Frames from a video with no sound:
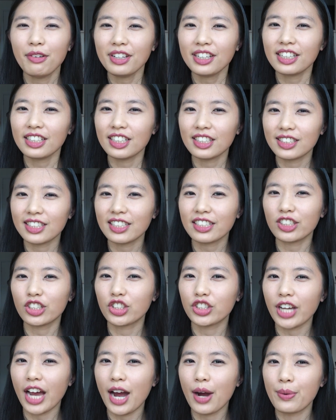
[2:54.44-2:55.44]
are you gonna take a
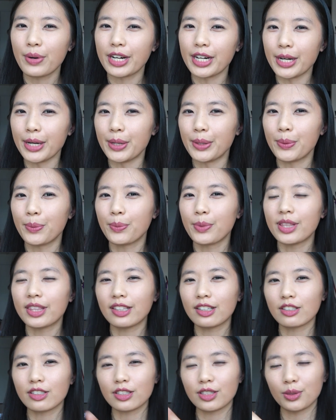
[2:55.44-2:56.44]
shower when
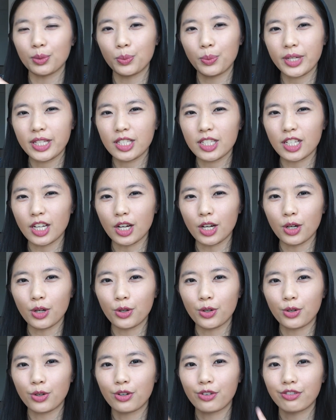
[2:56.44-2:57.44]
there's a
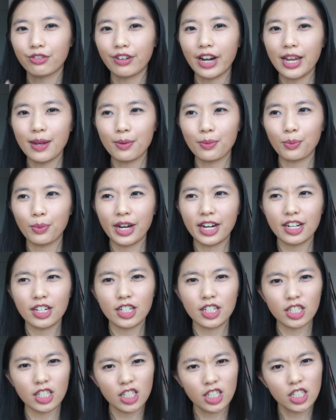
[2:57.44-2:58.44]
window right
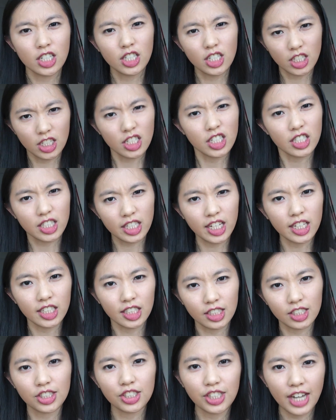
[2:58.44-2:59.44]
where you're
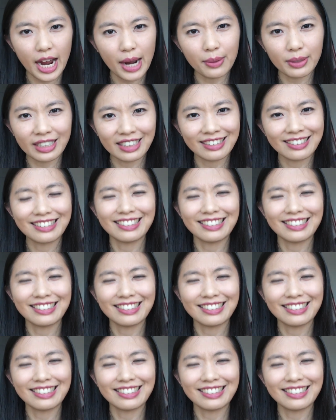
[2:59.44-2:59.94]
taking a shower.